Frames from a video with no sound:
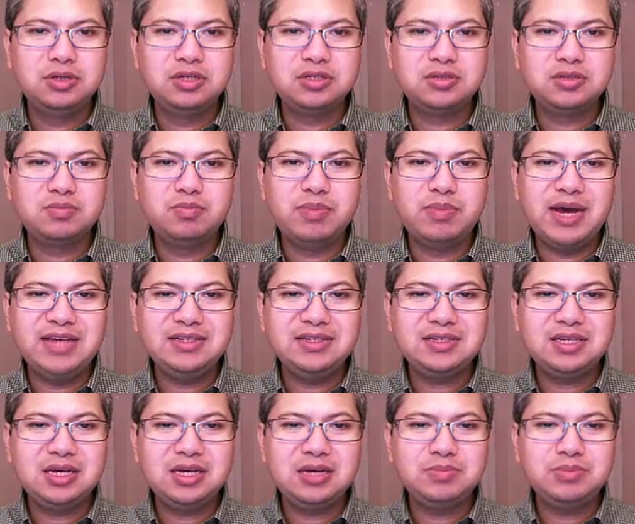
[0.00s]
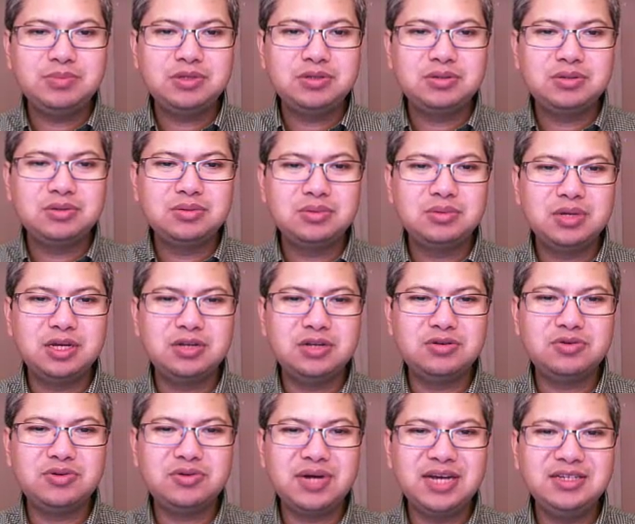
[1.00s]
there's biceps
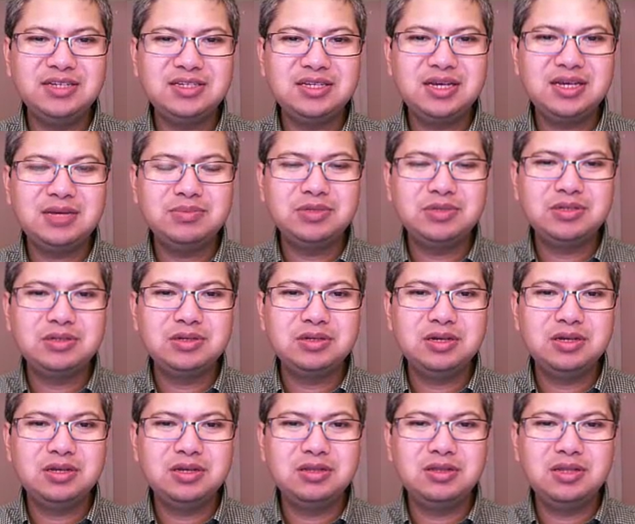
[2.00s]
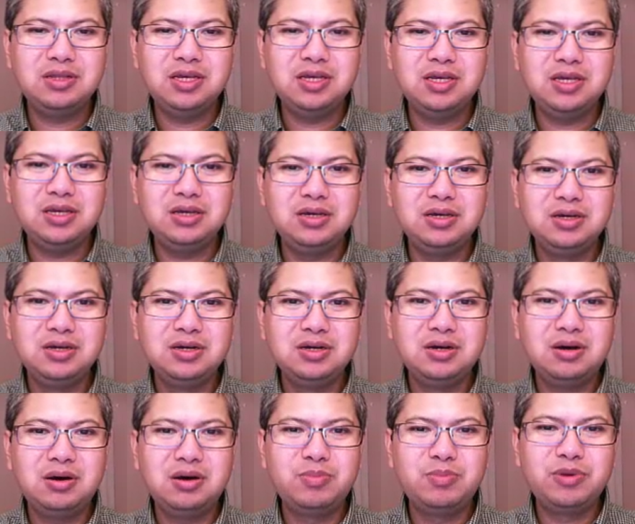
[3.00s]
and triceps in the
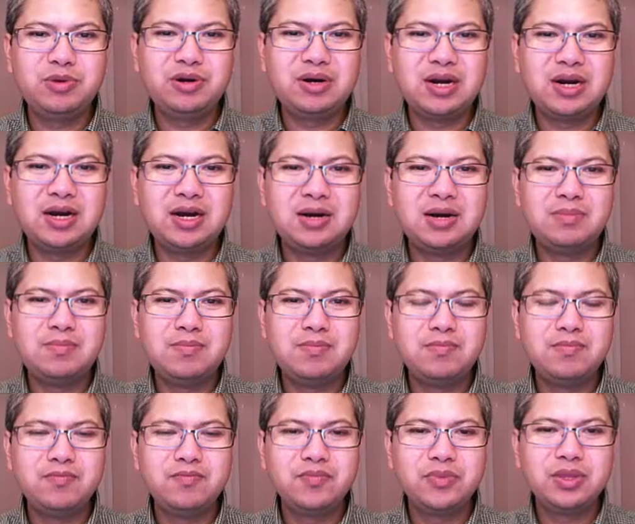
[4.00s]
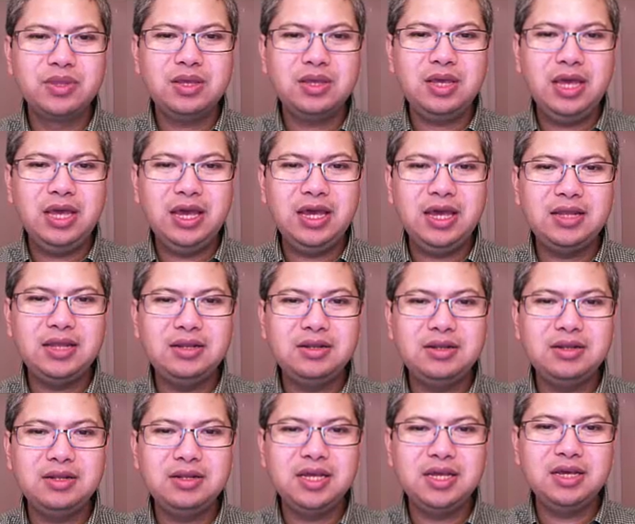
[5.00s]
upper arm,
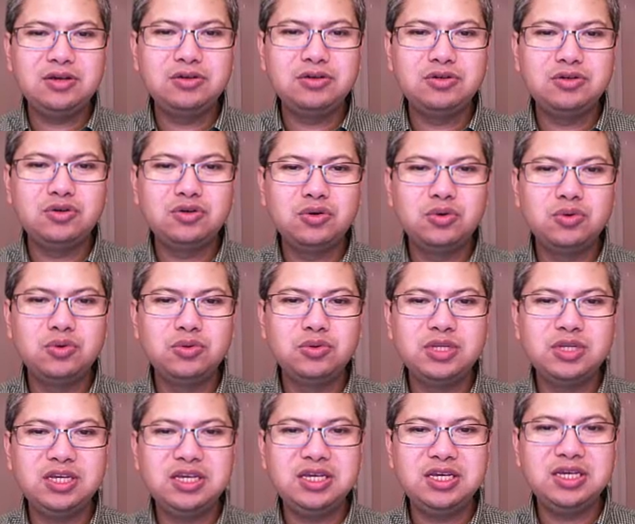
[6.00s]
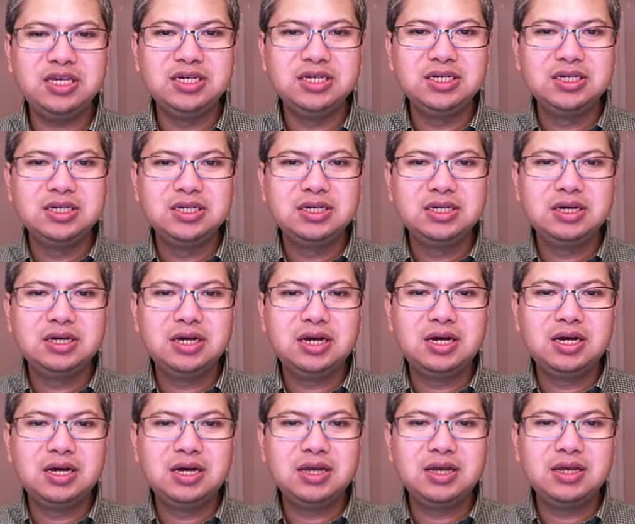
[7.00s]
and they control the
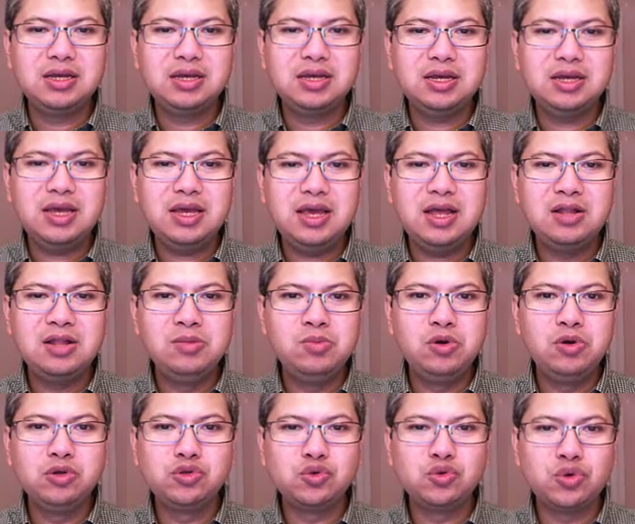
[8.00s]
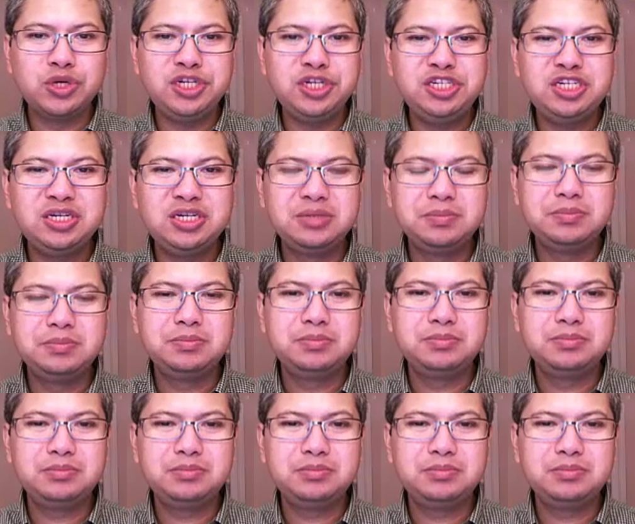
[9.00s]
elbow joint.